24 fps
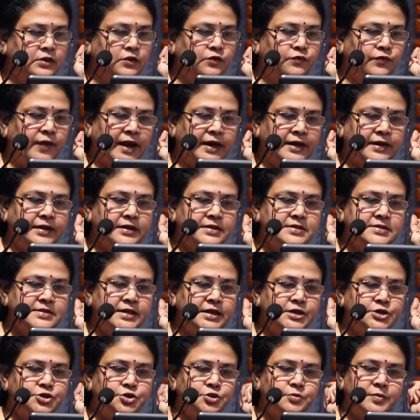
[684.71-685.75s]
Factors
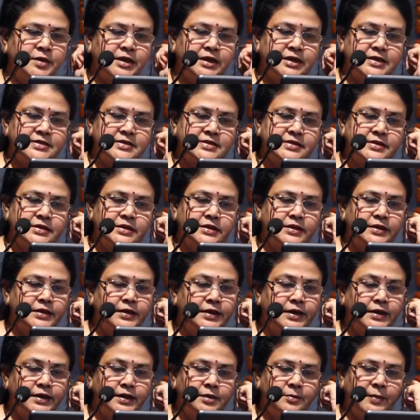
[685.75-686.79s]
that should be considered in
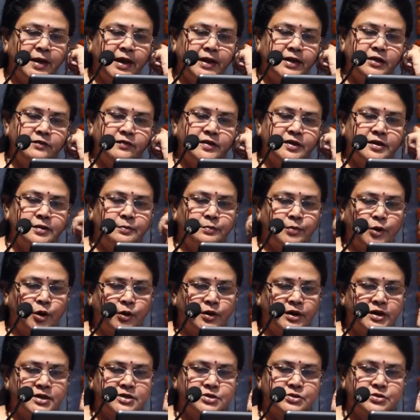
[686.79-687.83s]
determining whether
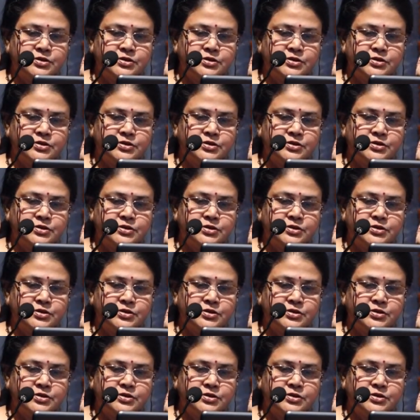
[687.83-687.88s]
products